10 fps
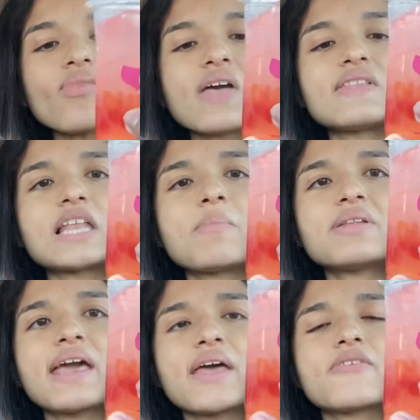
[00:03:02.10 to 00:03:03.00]
The
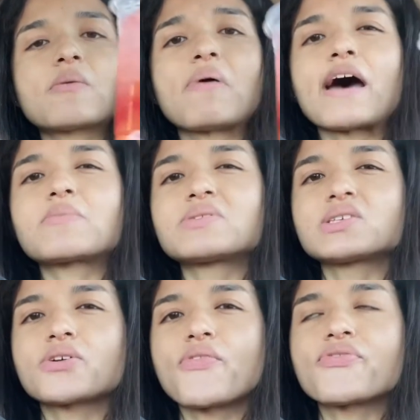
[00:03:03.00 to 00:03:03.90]
lemonade on the bottom is a
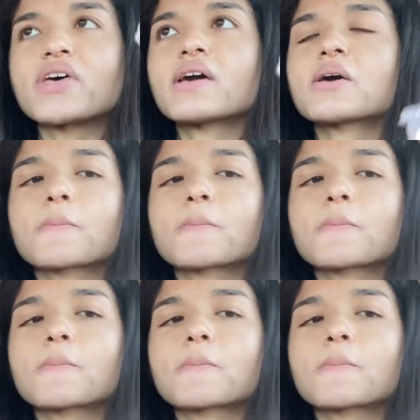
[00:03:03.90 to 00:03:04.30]
little thick.